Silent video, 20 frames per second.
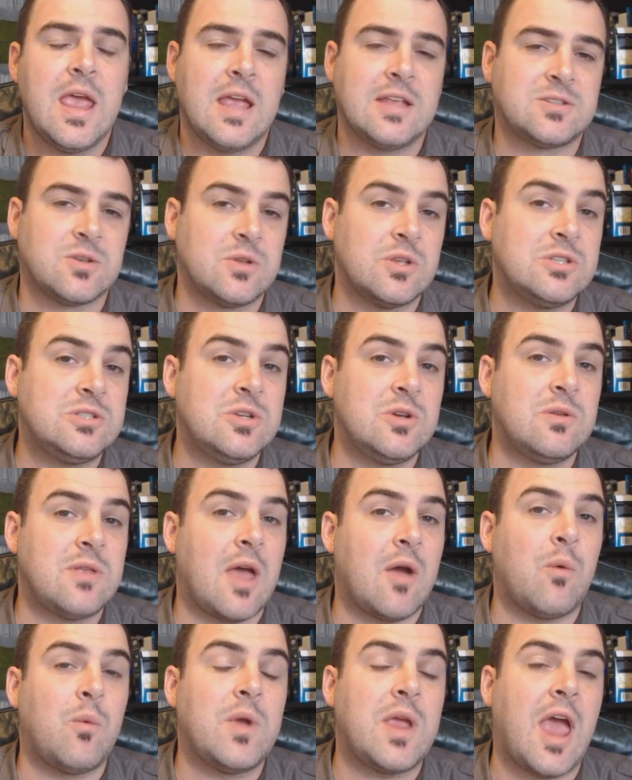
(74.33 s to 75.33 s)
And so to do
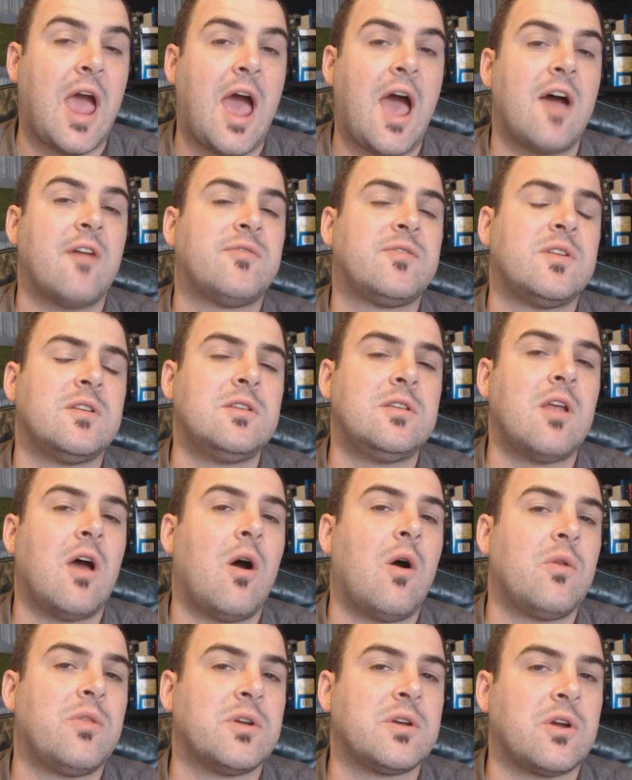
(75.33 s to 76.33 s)
that, we have to
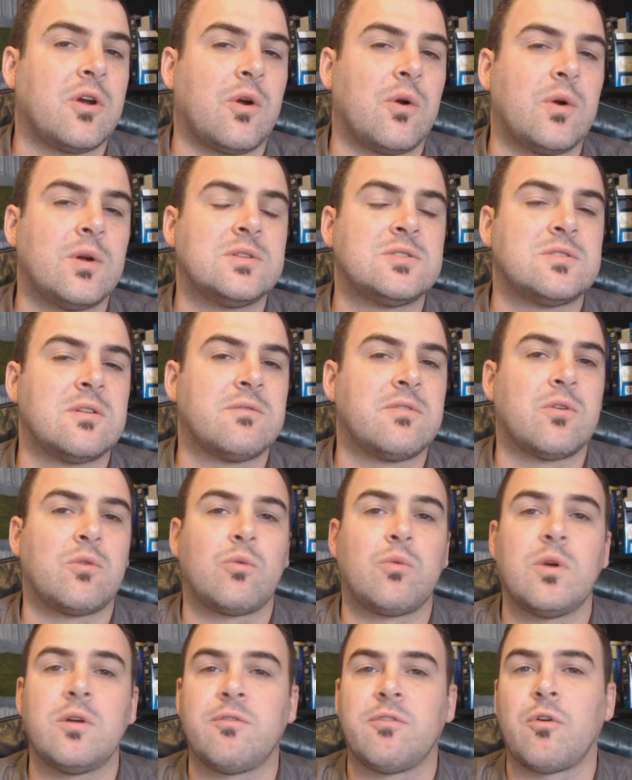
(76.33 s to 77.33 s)
know the currents of the
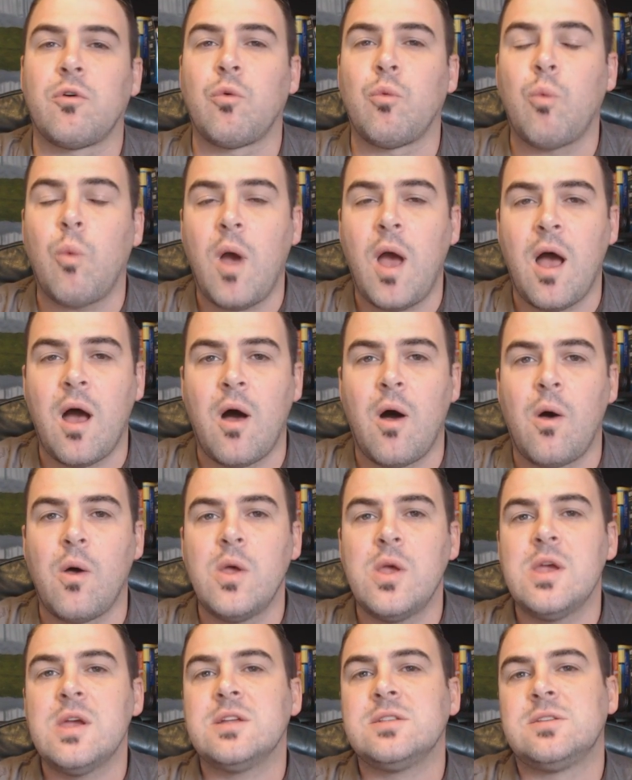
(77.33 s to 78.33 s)
river well
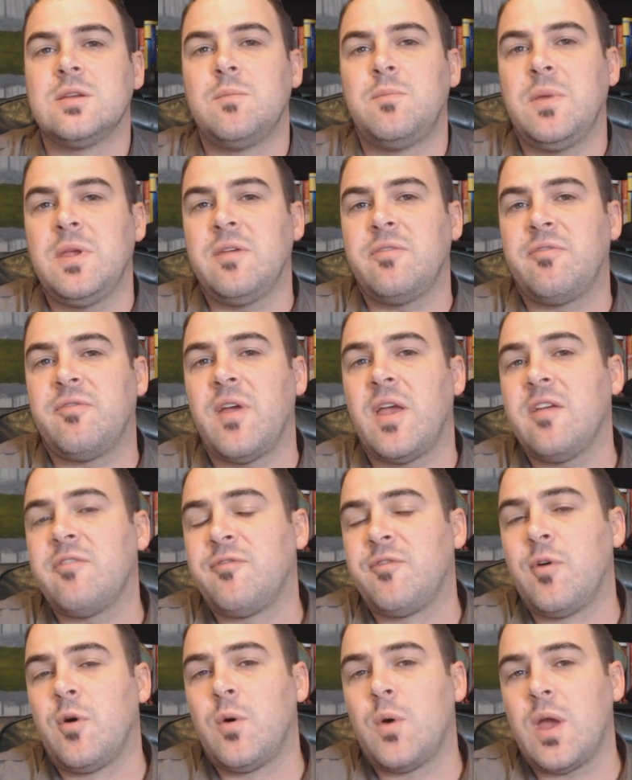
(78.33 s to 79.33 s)
to be
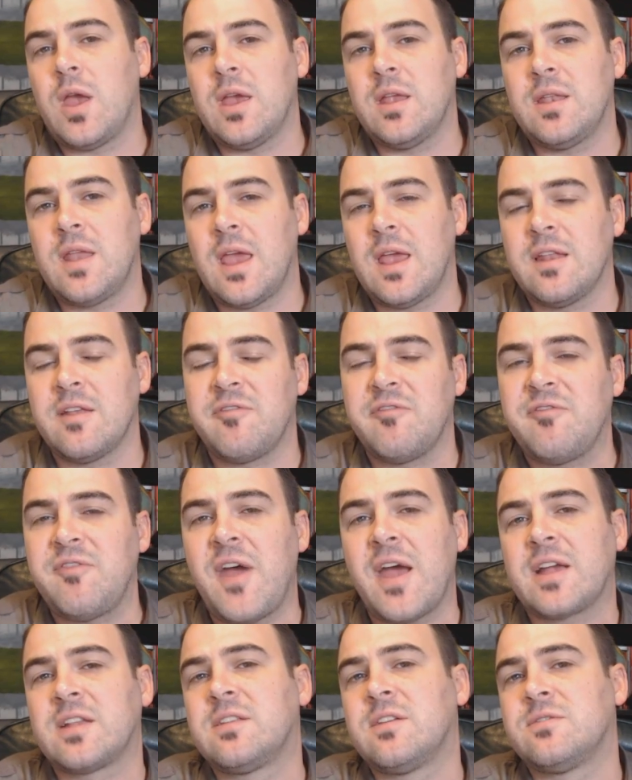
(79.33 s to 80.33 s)
faithful and
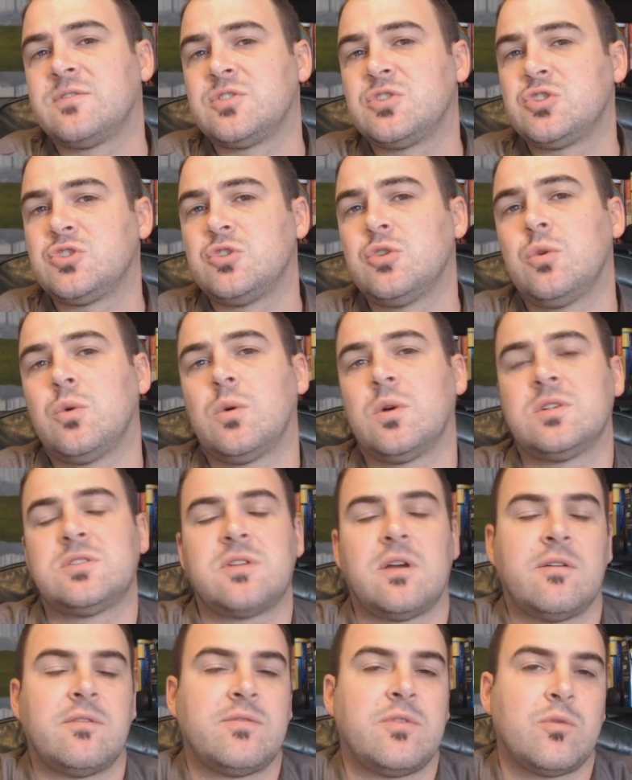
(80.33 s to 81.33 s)
effective
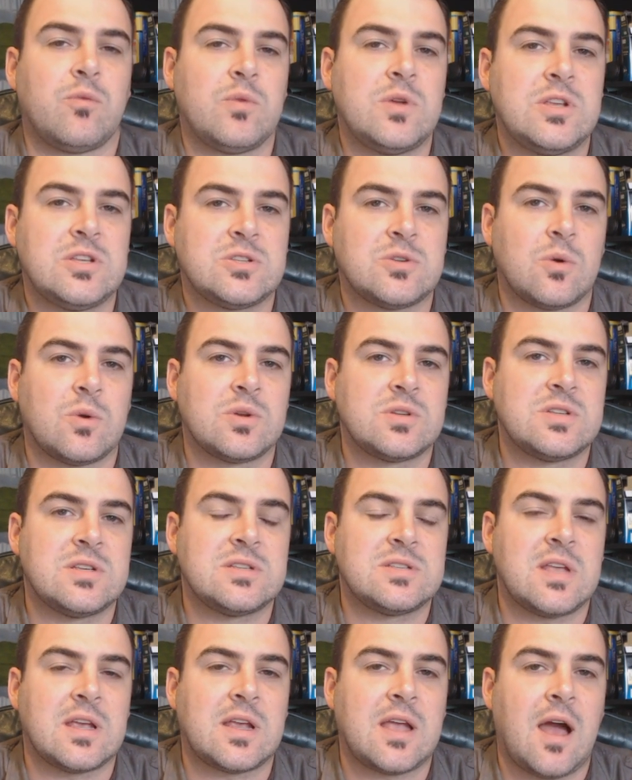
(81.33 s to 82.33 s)
stewards of the
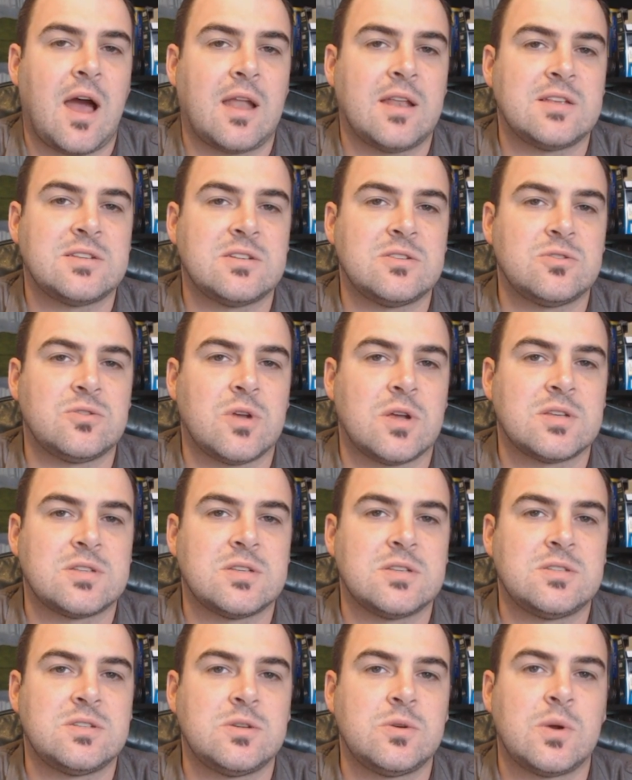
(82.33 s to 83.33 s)
resources that God has
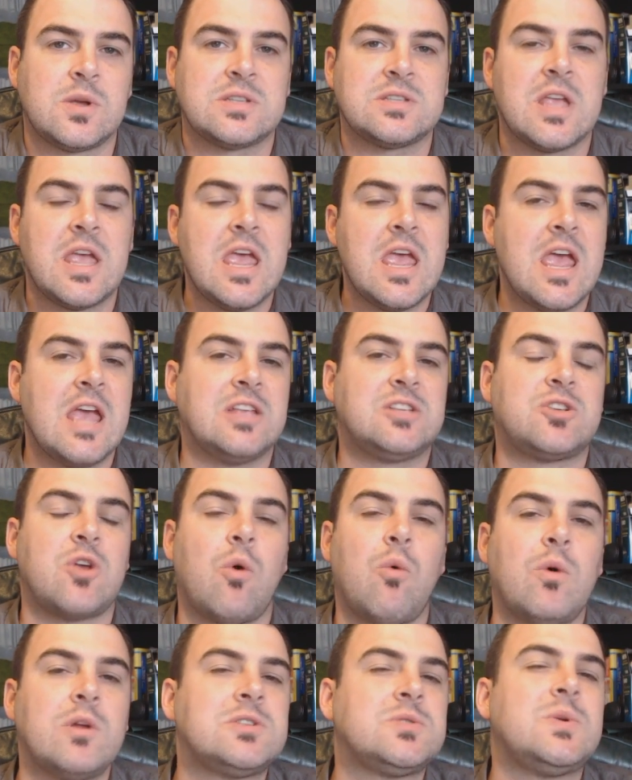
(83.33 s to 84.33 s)
entrusted to us. And
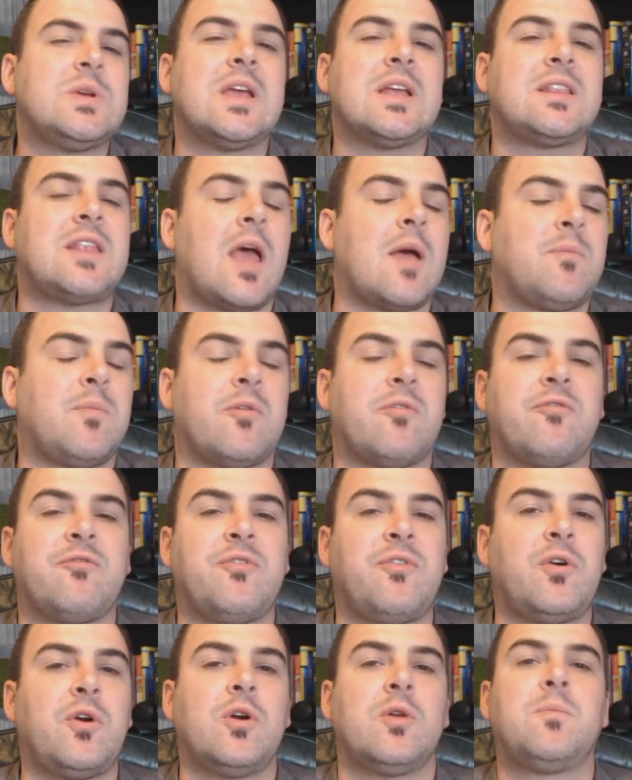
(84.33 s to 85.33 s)
so once we get that
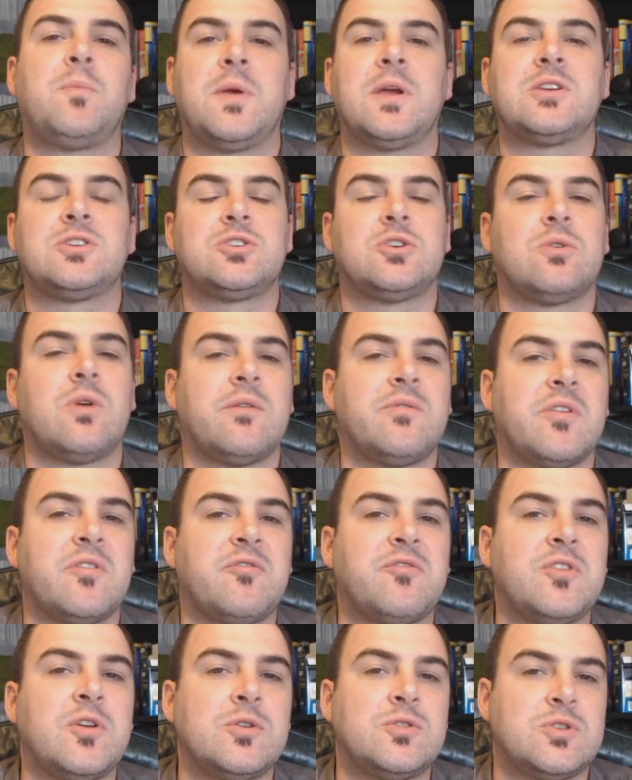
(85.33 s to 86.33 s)
preferred picture of the
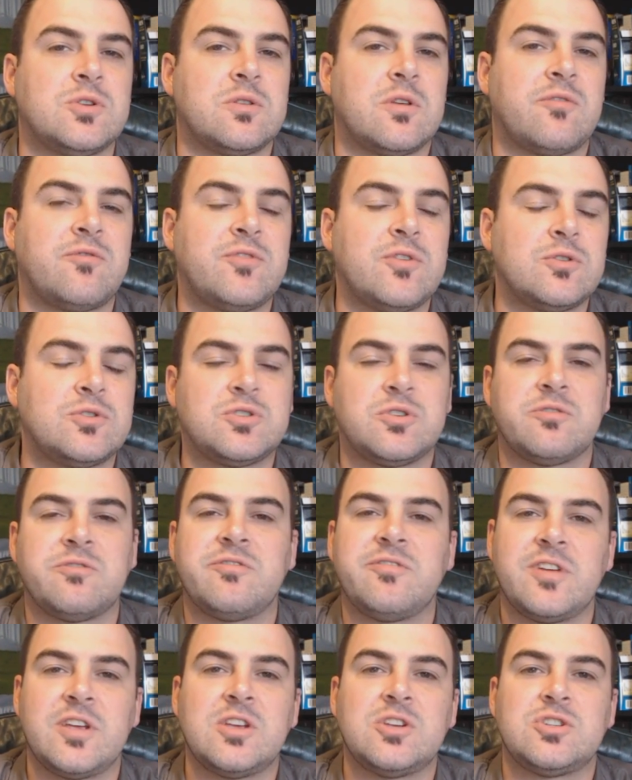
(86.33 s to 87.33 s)
future
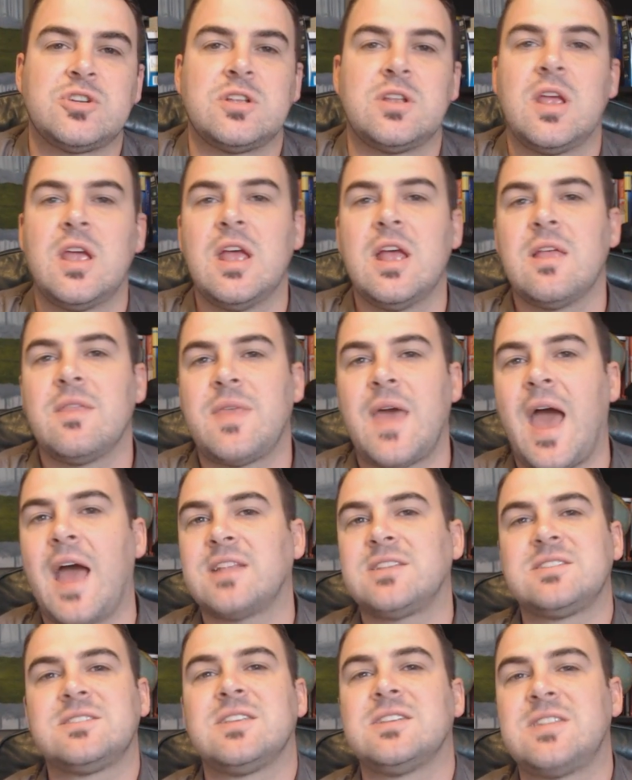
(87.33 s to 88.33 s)
vision,
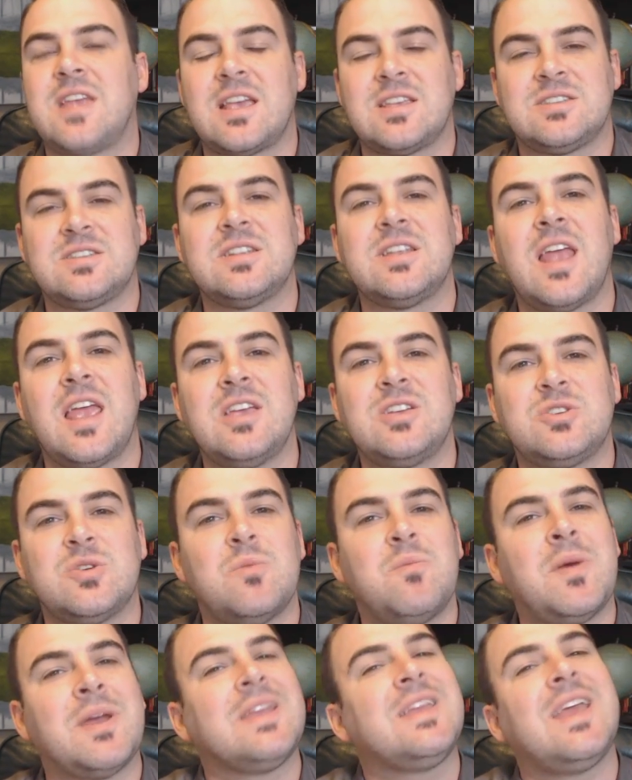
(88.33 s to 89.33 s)
that's the
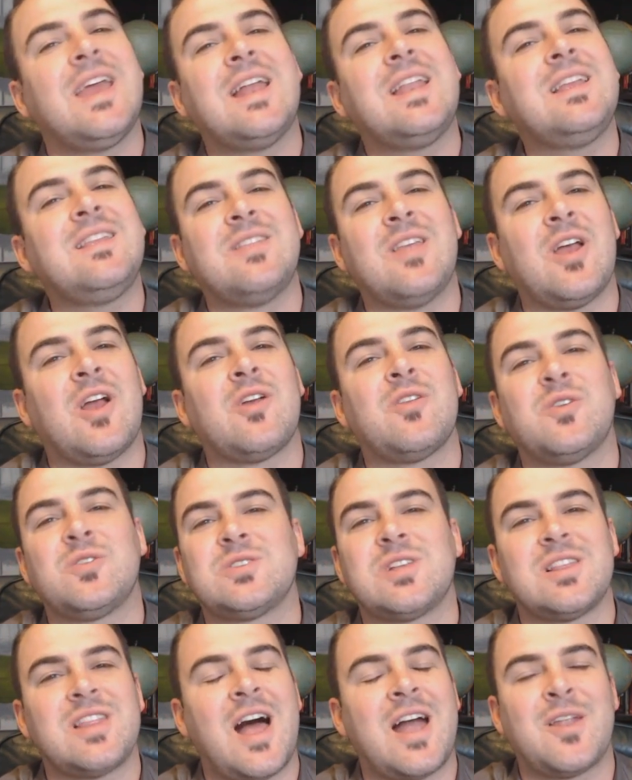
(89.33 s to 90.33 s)
destination. But getting there,
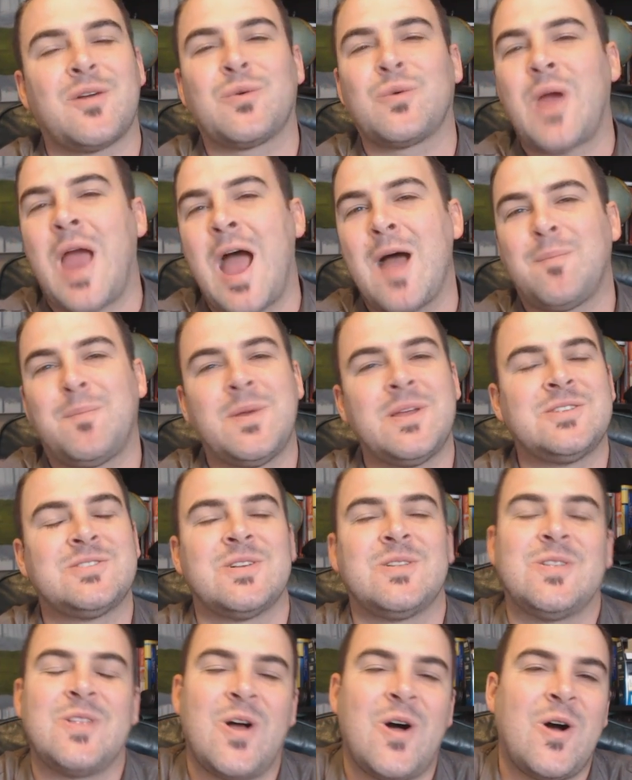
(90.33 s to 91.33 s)
there's a lot of
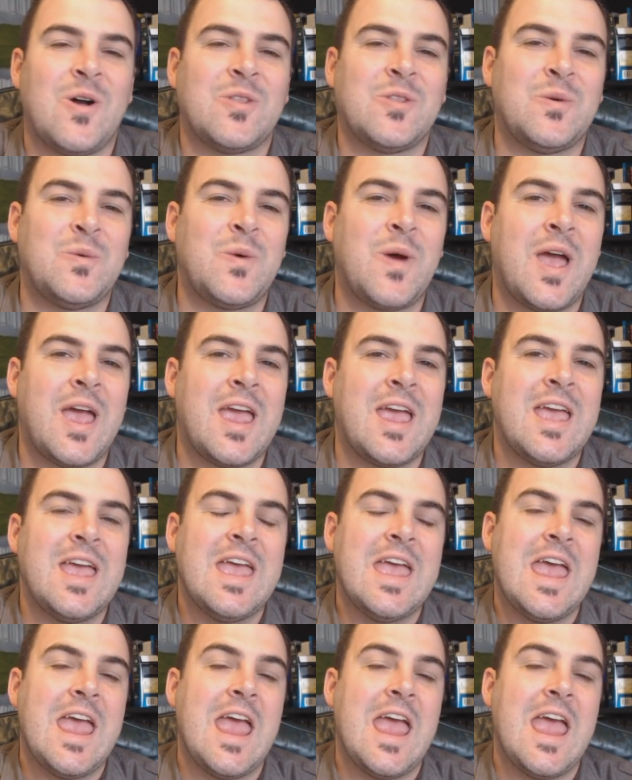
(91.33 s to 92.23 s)
rapids along the way.